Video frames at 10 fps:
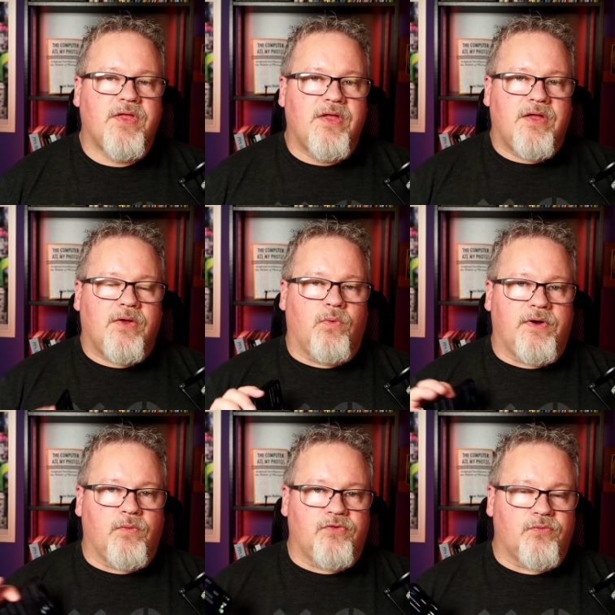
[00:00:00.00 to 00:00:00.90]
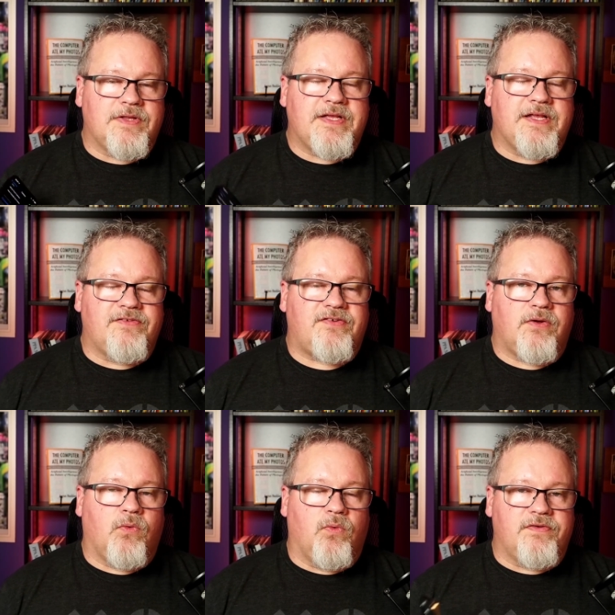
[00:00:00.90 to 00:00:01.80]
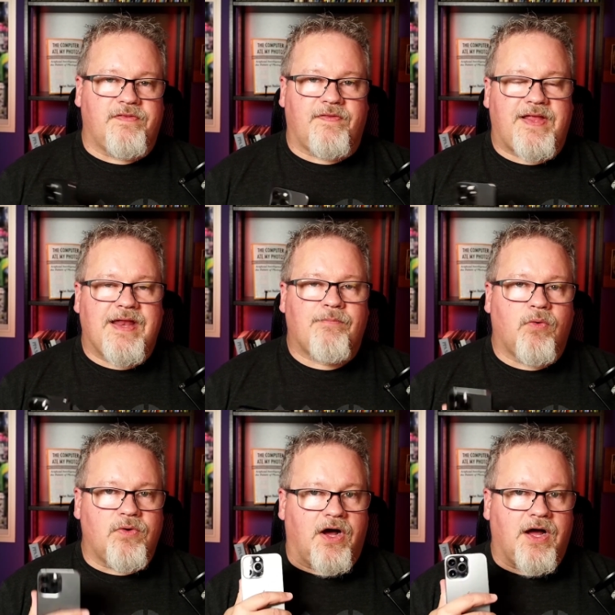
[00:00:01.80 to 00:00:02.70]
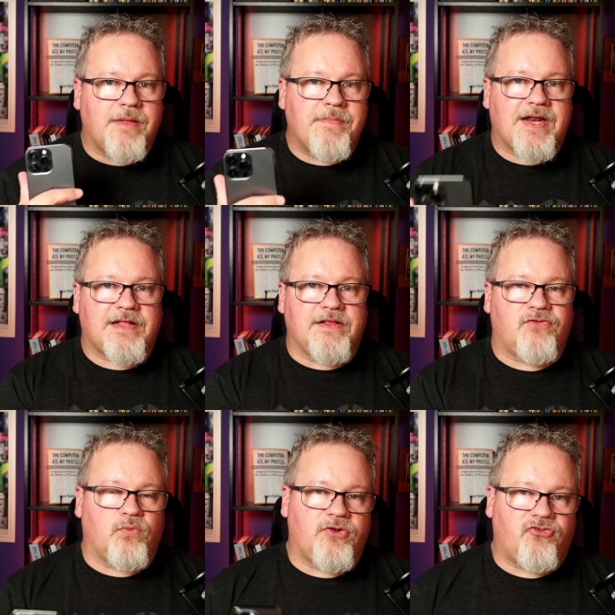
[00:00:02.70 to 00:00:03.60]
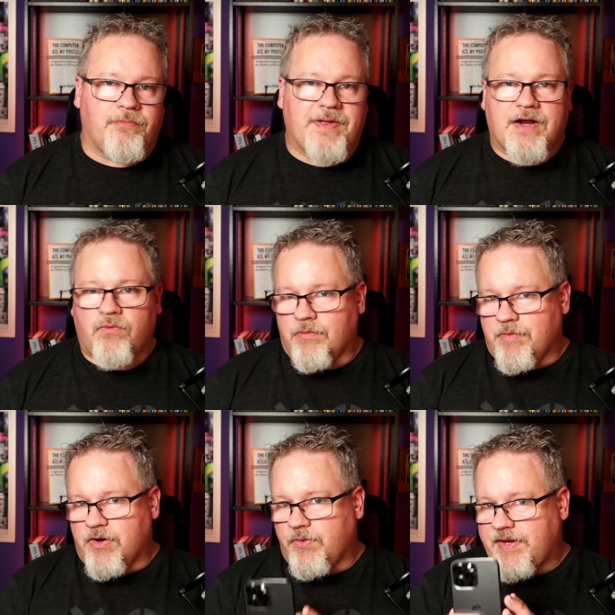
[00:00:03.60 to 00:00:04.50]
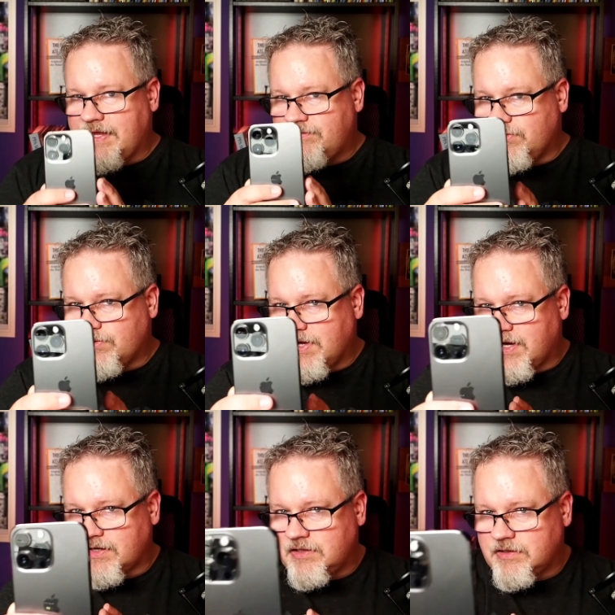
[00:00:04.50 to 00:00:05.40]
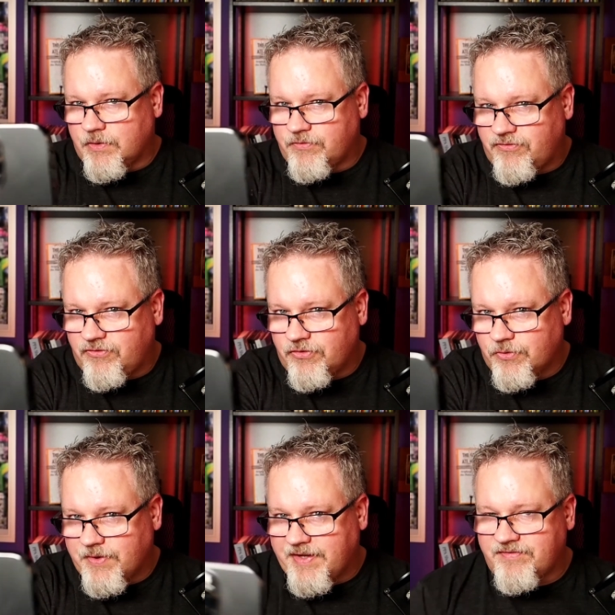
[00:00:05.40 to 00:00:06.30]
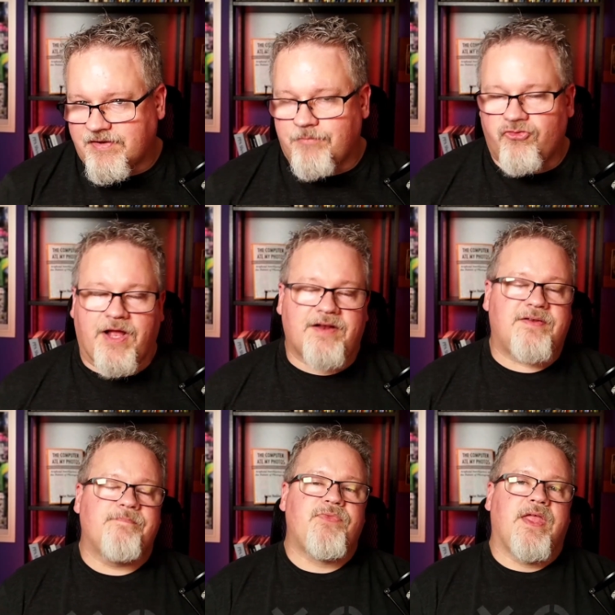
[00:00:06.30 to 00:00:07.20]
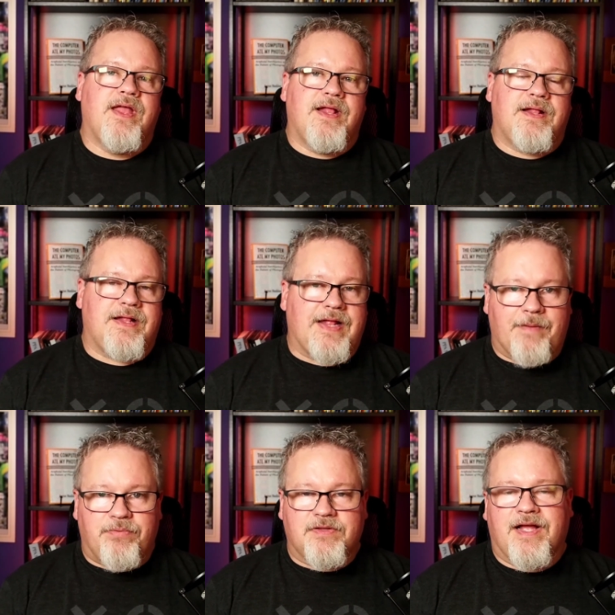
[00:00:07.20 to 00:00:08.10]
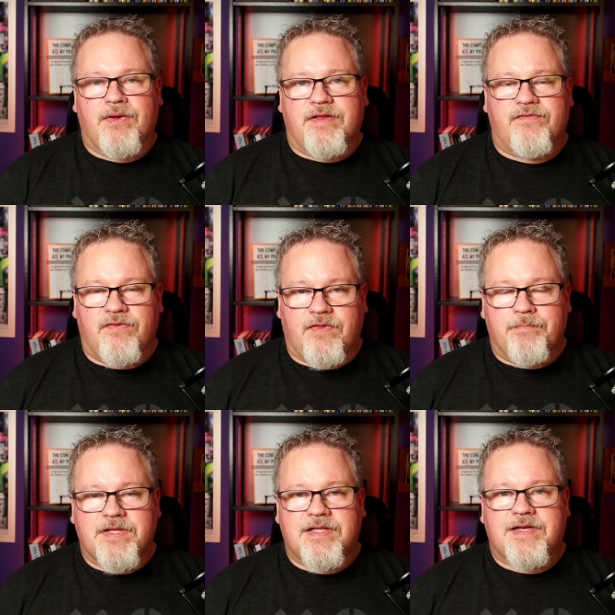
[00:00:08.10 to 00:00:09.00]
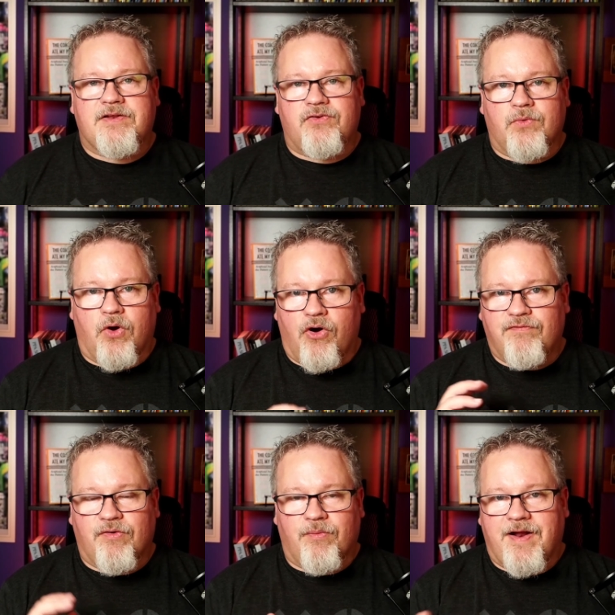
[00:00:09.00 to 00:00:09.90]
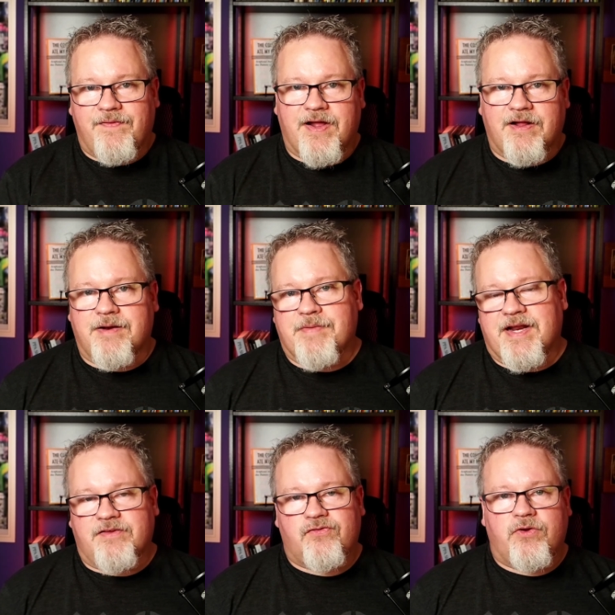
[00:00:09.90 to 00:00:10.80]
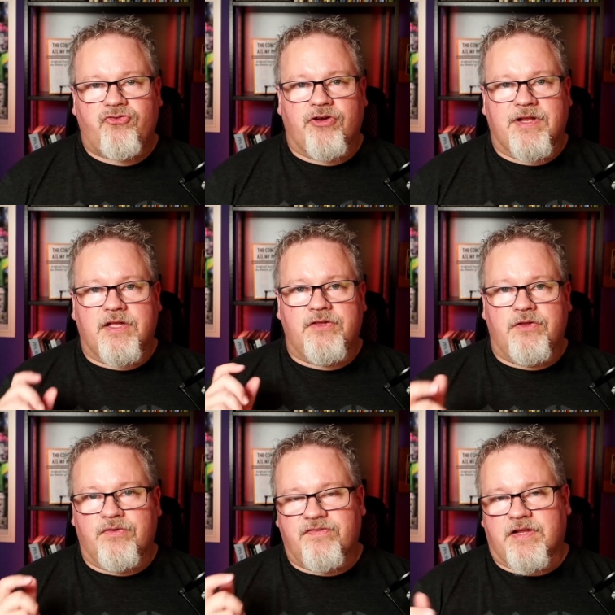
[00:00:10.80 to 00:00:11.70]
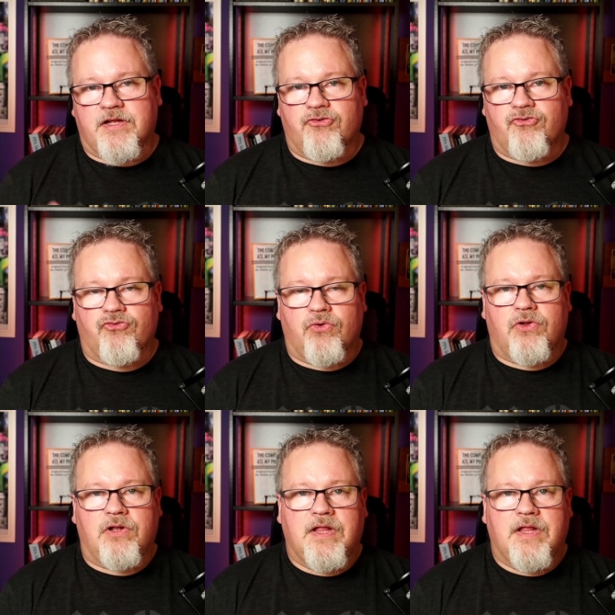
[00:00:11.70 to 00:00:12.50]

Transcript: when it was released, was that the camera would automatically switch to macro mode as you got close to a subject. Apple now gives you the ability to override that automatic switching using a control.